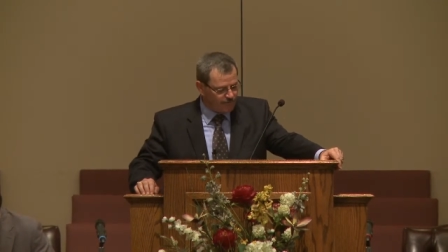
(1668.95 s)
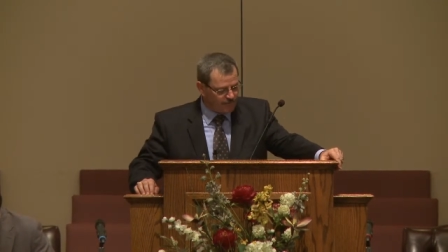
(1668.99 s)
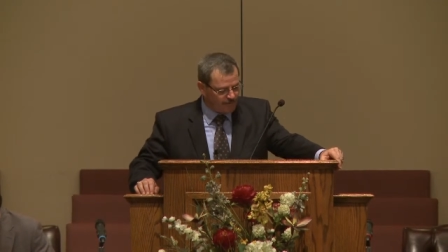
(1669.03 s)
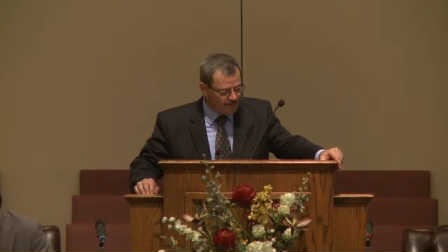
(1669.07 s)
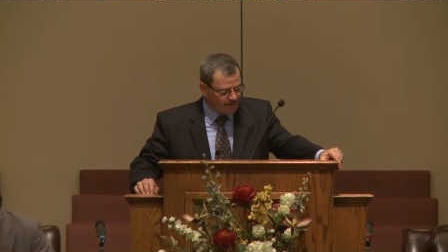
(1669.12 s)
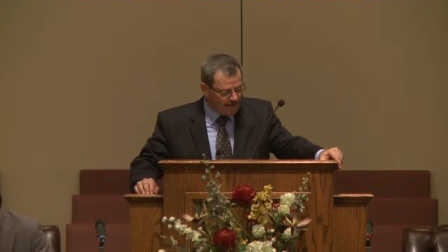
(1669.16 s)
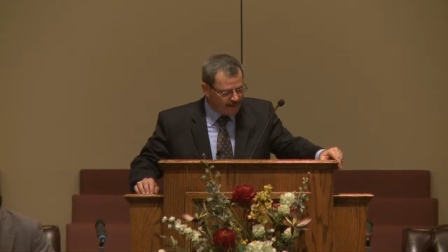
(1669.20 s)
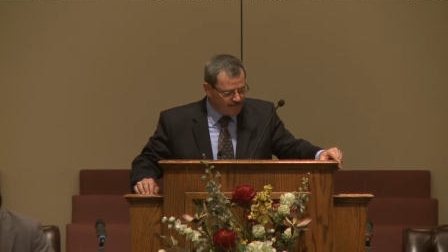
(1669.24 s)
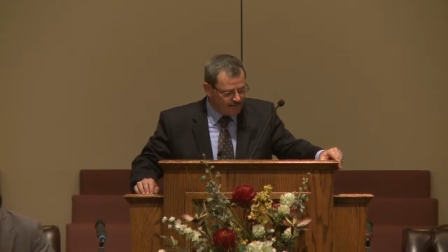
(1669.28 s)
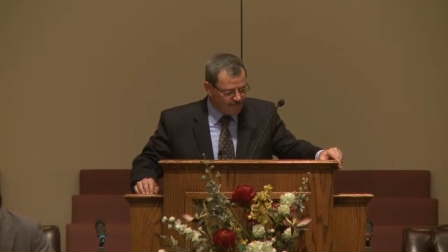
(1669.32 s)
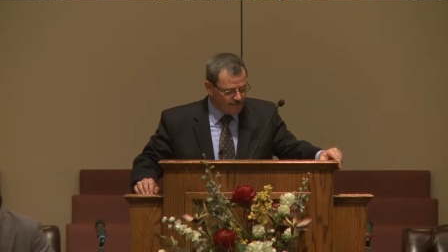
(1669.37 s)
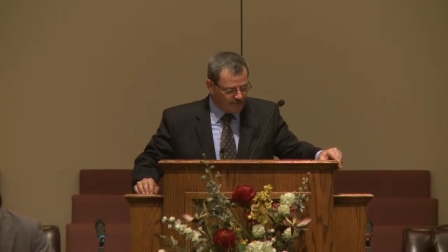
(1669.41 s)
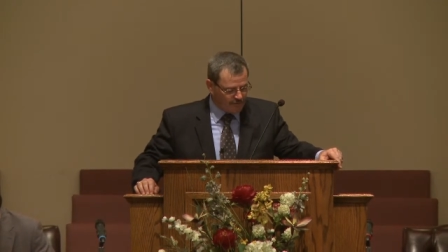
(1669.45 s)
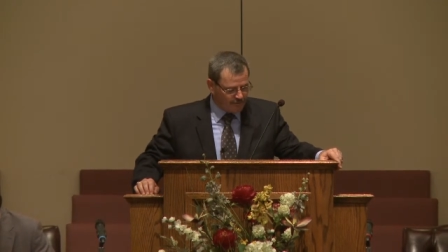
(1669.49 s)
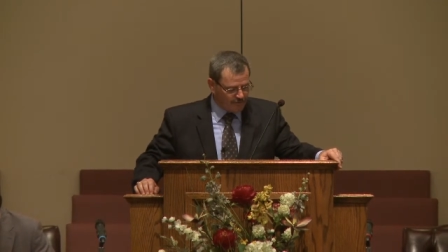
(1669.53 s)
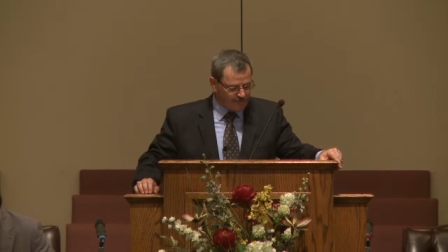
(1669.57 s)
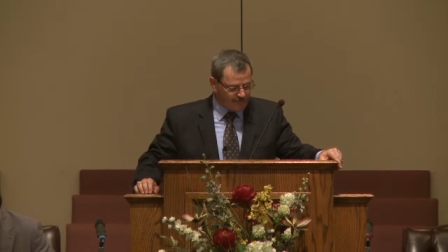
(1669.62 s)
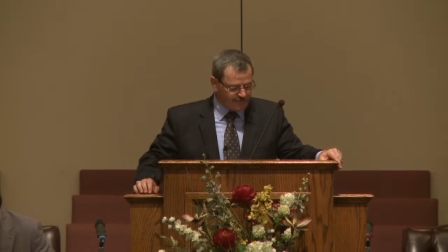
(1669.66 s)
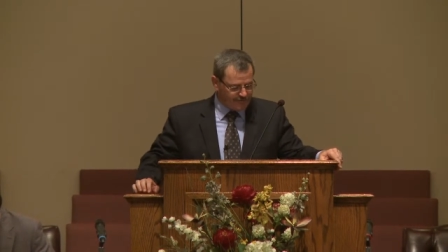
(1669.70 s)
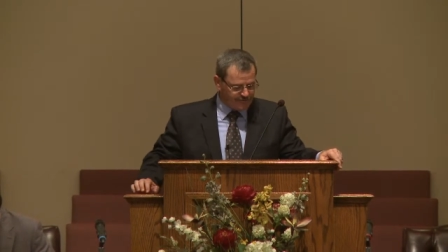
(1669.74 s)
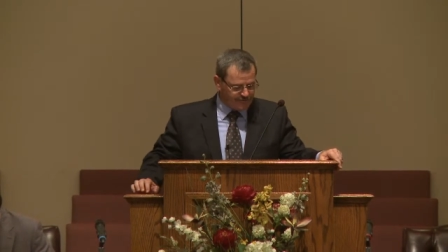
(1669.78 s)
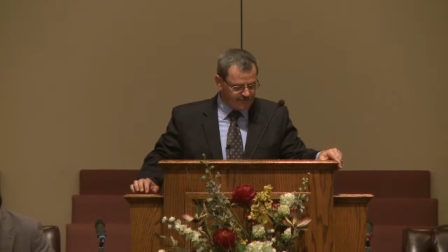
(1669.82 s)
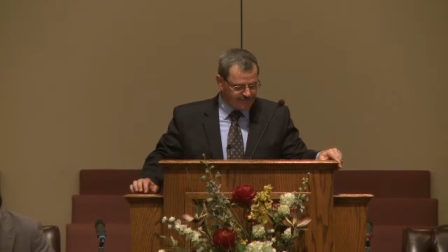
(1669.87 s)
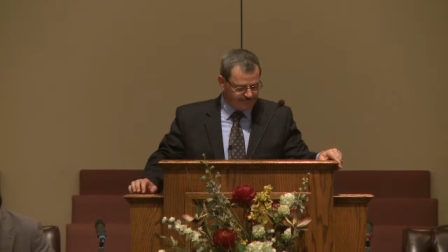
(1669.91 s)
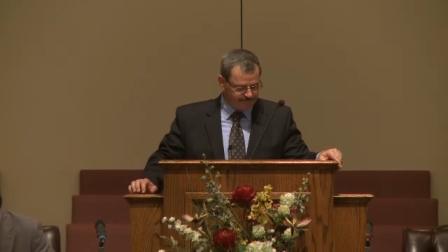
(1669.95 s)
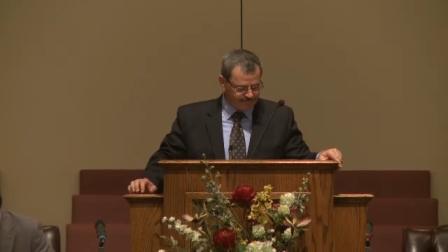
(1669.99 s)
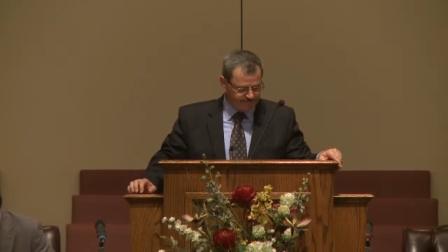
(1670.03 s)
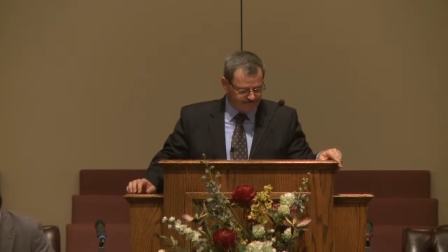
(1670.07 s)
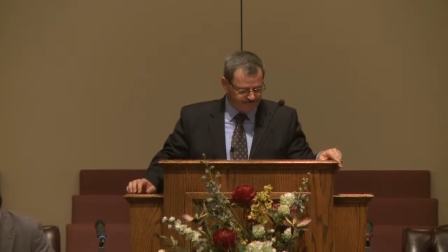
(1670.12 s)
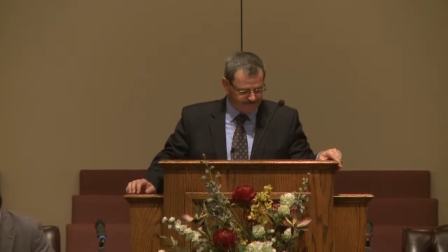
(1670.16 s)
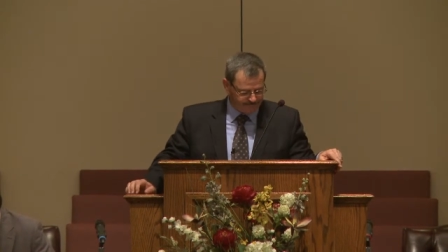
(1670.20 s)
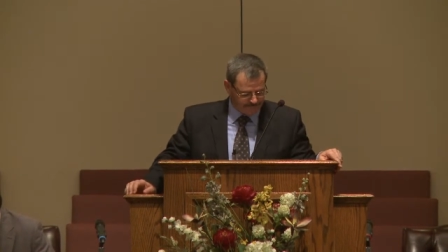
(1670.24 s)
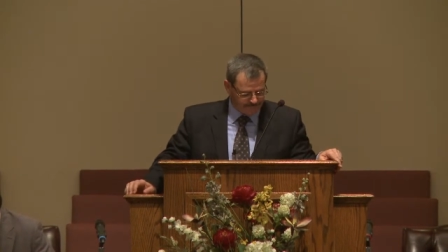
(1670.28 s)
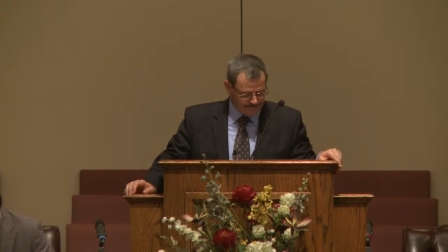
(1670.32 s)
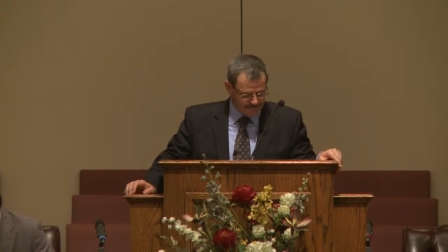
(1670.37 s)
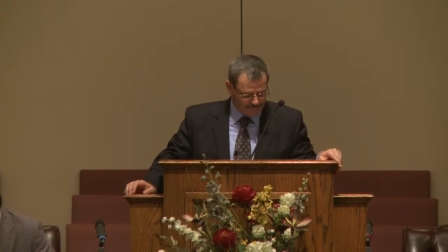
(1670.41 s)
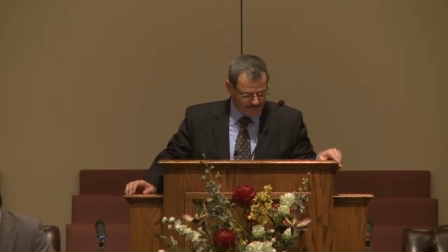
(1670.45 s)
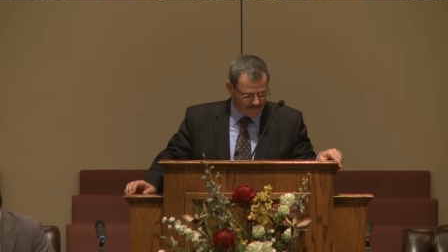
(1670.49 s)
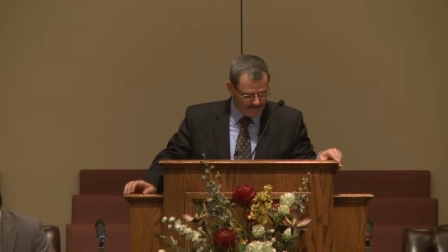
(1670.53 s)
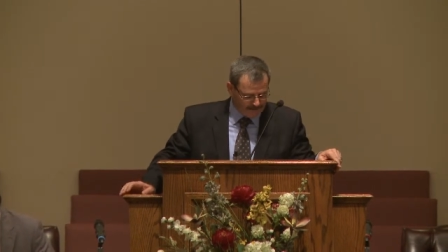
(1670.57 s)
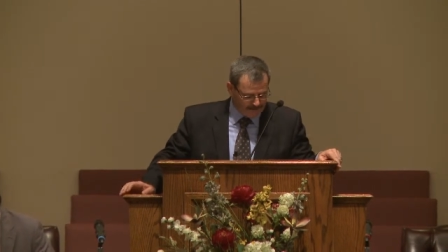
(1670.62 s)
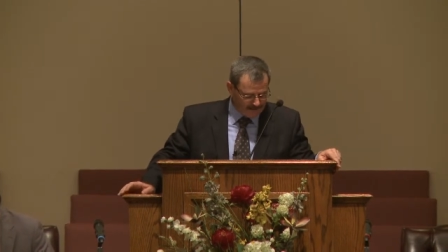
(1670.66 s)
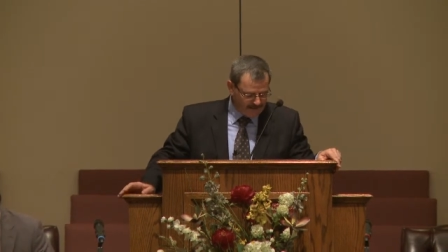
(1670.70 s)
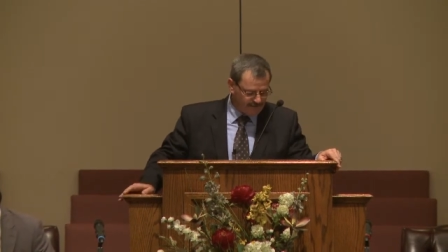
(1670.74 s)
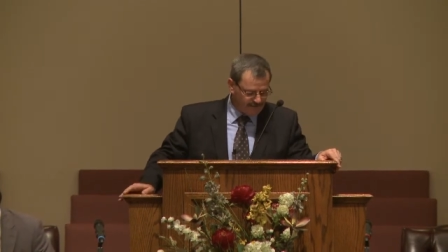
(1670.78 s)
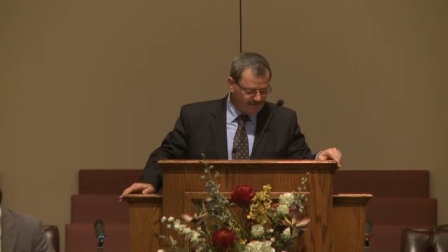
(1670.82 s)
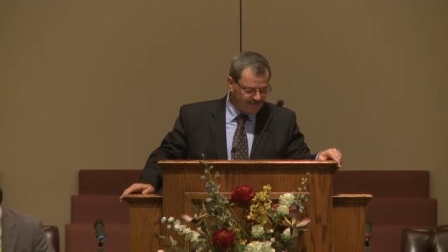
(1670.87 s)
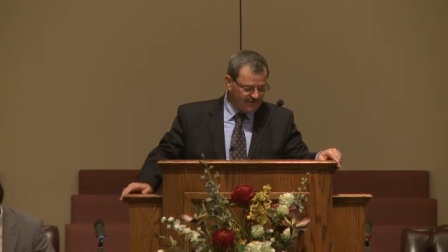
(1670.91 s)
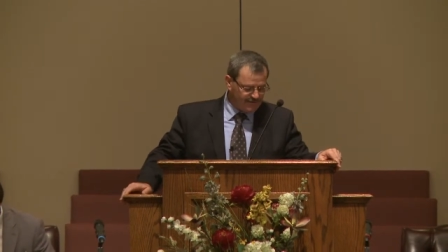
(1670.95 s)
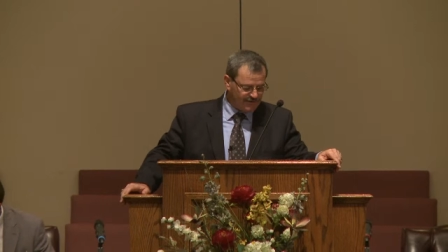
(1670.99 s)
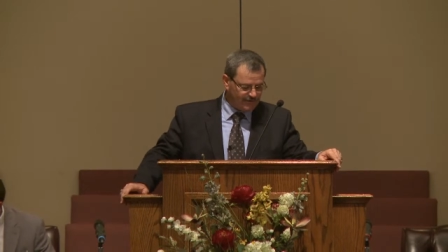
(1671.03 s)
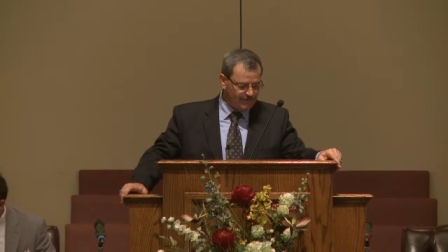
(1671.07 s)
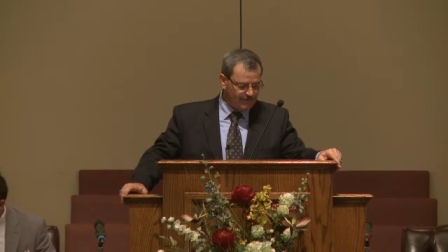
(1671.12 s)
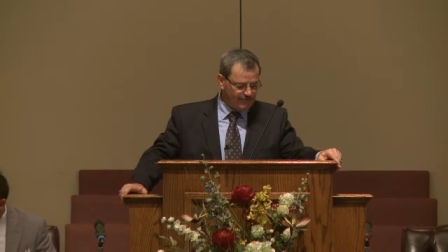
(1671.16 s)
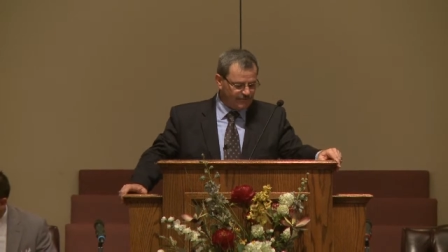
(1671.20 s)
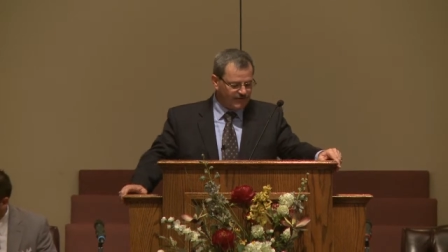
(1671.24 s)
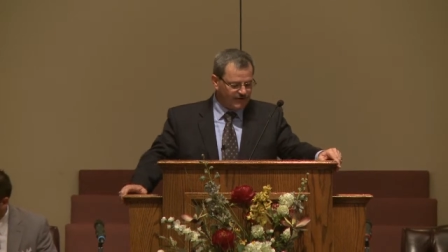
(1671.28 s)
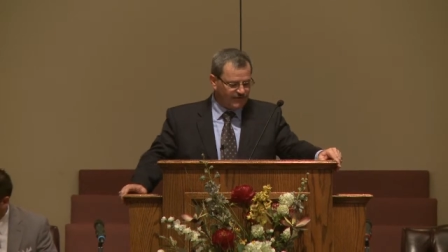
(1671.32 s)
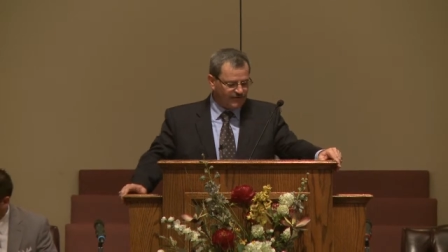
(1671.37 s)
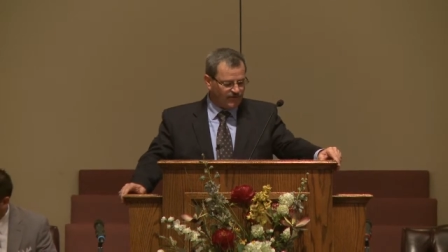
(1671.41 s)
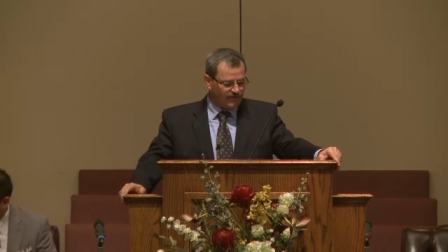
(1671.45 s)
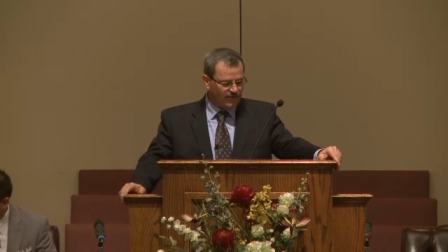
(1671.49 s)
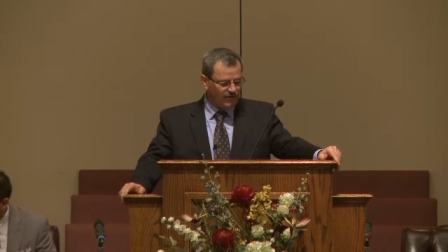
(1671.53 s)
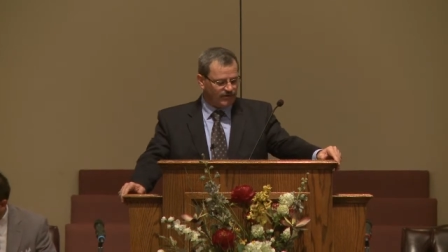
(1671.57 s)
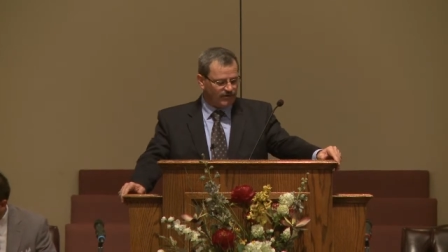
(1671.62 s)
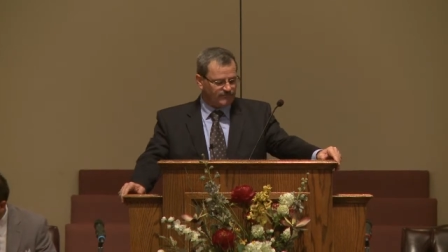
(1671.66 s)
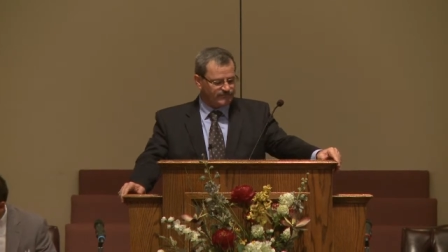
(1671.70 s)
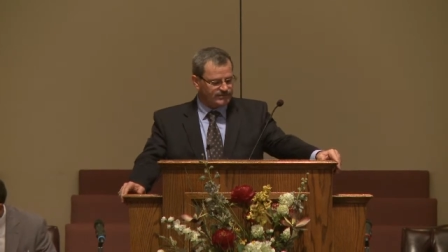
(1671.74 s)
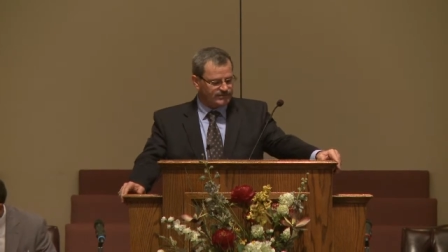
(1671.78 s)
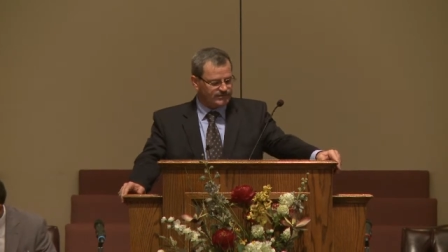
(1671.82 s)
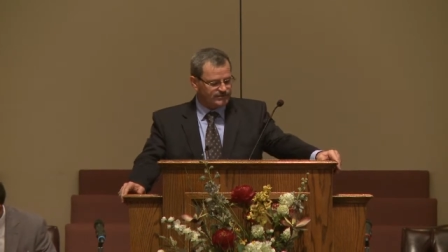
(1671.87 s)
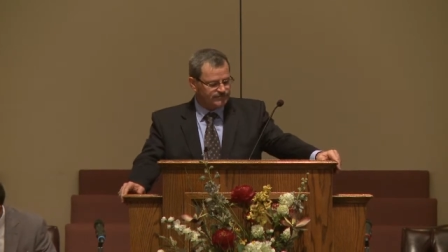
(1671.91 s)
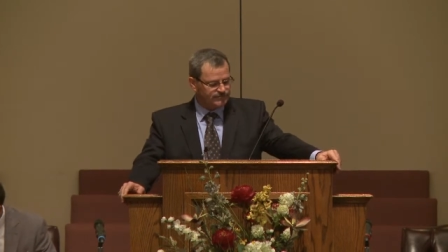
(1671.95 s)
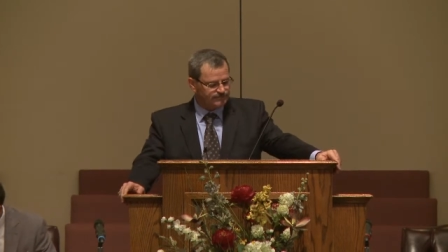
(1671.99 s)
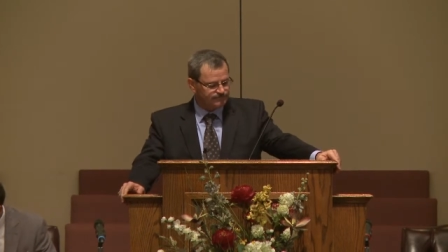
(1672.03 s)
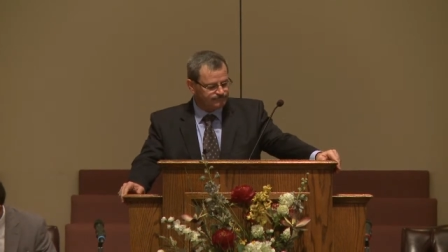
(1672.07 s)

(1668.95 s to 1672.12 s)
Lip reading: laborers into his harvest.